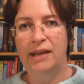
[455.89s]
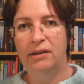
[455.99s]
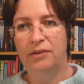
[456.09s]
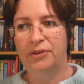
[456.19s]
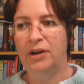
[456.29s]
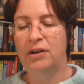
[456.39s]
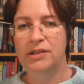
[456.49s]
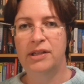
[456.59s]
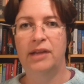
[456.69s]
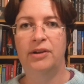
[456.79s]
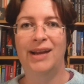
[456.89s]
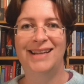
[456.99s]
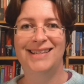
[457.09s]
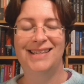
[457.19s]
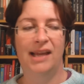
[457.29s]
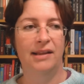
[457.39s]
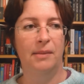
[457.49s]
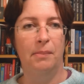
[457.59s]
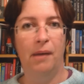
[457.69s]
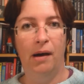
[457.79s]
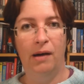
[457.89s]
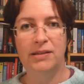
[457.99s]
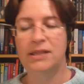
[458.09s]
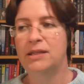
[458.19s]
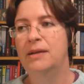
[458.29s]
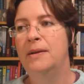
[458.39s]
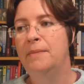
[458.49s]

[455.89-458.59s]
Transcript: and in Afrikaans so they could understand the boss.